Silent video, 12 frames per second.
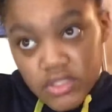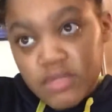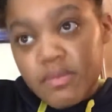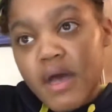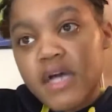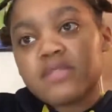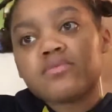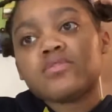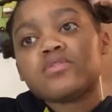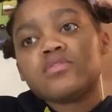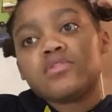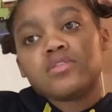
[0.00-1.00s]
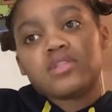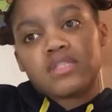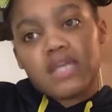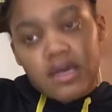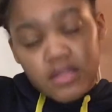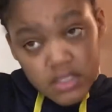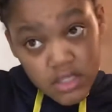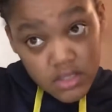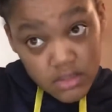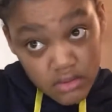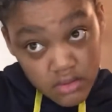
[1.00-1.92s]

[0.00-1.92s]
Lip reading: as possible. You see how this